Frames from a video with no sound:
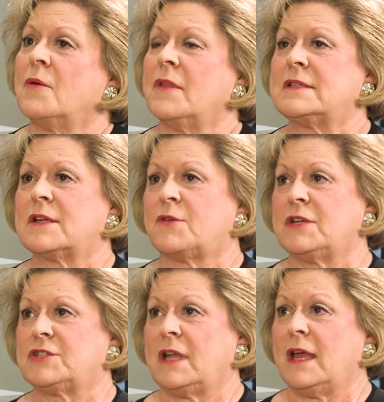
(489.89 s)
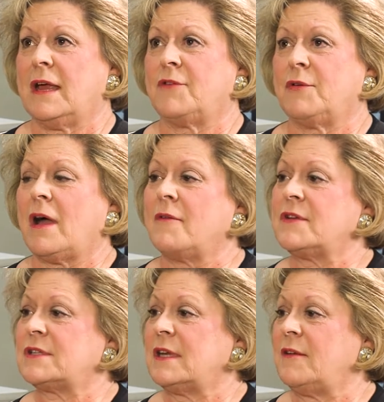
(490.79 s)
Well, that's a question I have for you.
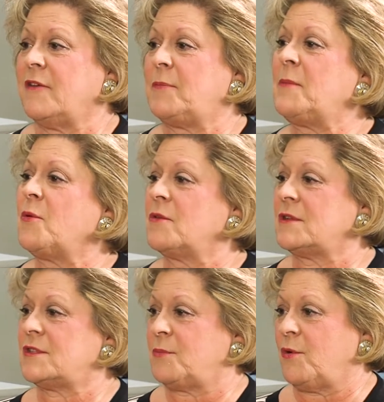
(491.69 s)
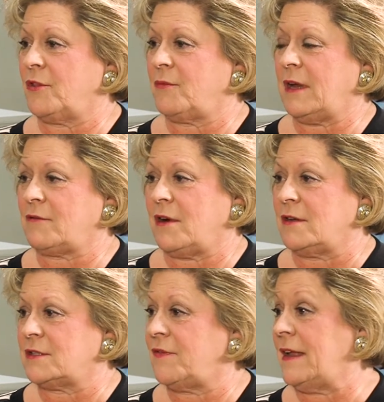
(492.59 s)
Obviously, if people want to support the Red
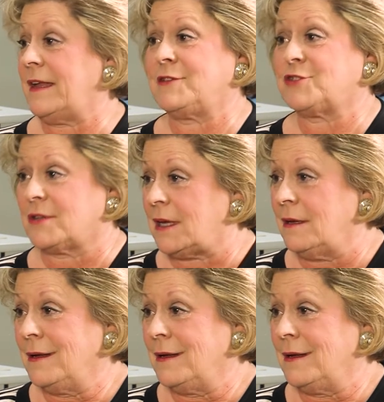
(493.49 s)
Cross financially,